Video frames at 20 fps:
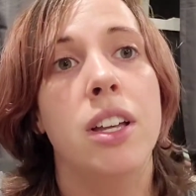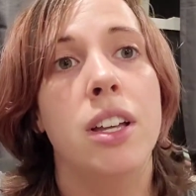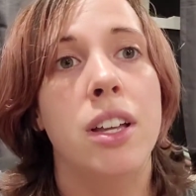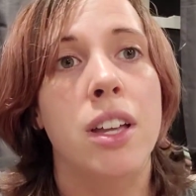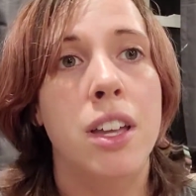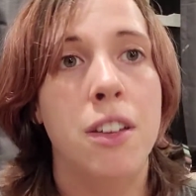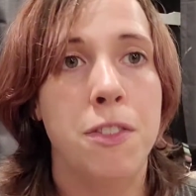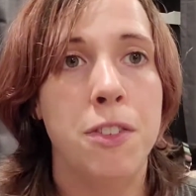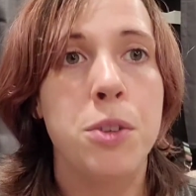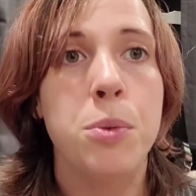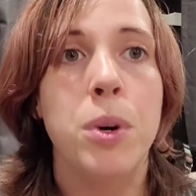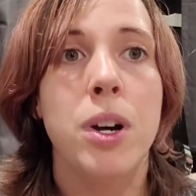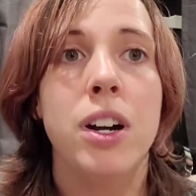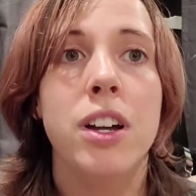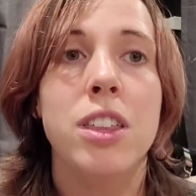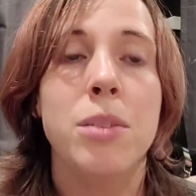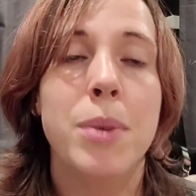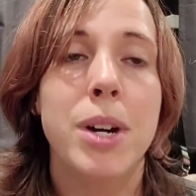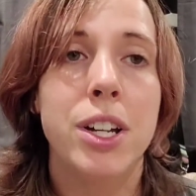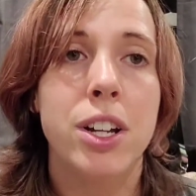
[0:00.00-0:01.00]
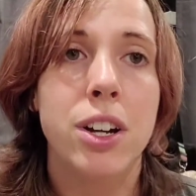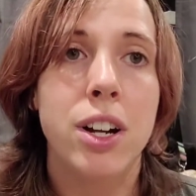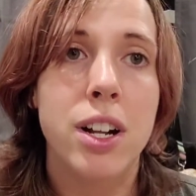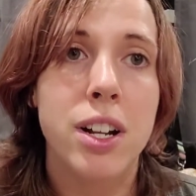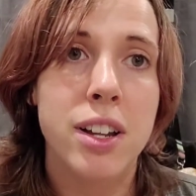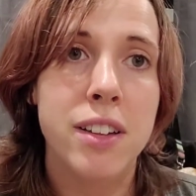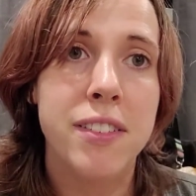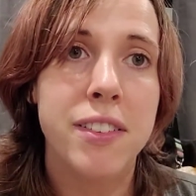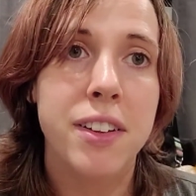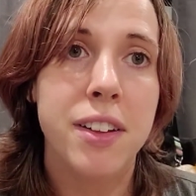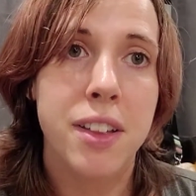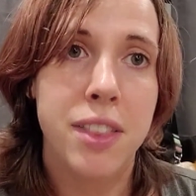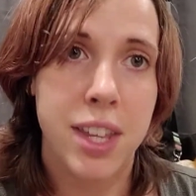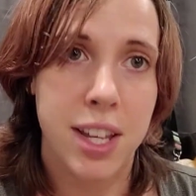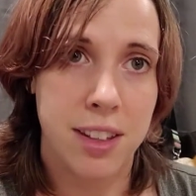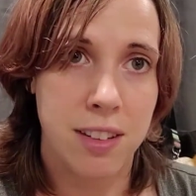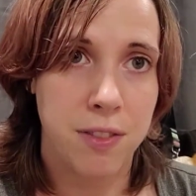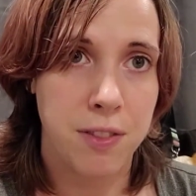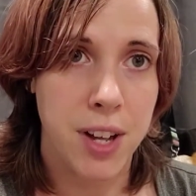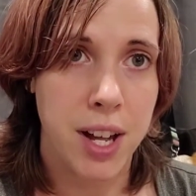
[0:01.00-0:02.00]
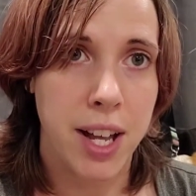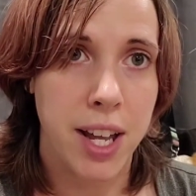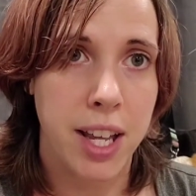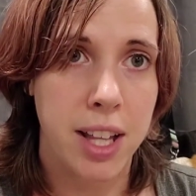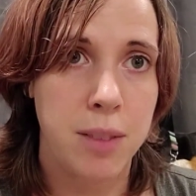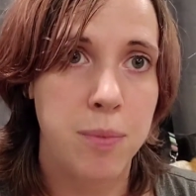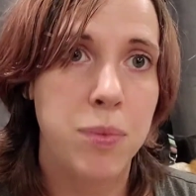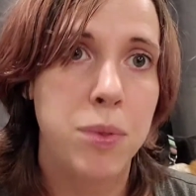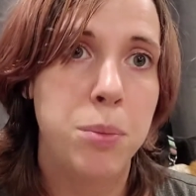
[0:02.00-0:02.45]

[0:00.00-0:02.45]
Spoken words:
If you walk them on a harness, that's fine.